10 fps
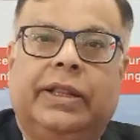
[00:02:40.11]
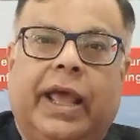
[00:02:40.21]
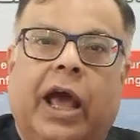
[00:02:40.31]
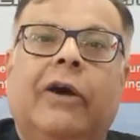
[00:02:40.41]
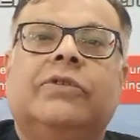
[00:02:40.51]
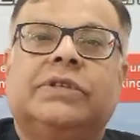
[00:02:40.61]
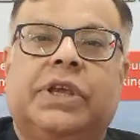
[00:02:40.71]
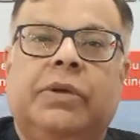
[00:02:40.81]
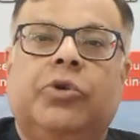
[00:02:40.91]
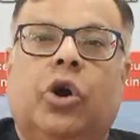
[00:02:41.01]
They have a
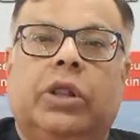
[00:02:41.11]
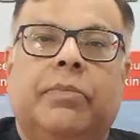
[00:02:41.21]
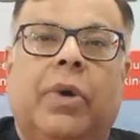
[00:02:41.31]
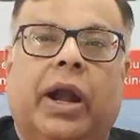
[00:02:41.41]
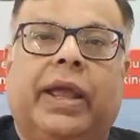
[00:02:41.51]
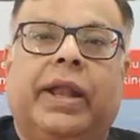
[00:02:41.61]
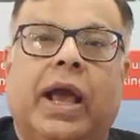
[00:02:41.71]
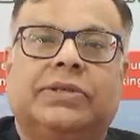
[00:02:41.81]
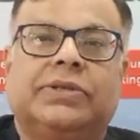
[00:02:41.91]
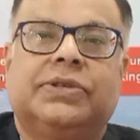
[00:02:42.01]
scheme called the Market
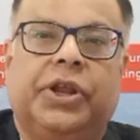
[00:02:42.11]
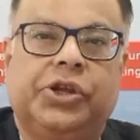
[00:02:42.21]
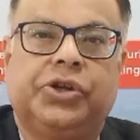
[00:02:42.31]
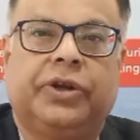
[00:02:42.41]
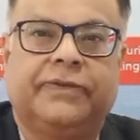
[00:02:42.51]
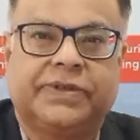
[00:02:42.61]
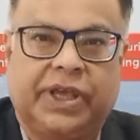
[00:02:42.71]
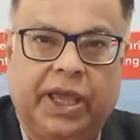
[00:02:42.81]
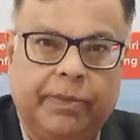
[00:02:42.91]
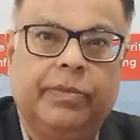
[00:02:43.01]
Access Initiative
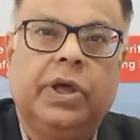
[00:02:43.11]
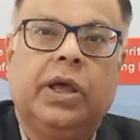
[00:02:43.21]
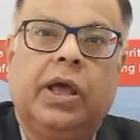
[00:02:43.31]
Scheme,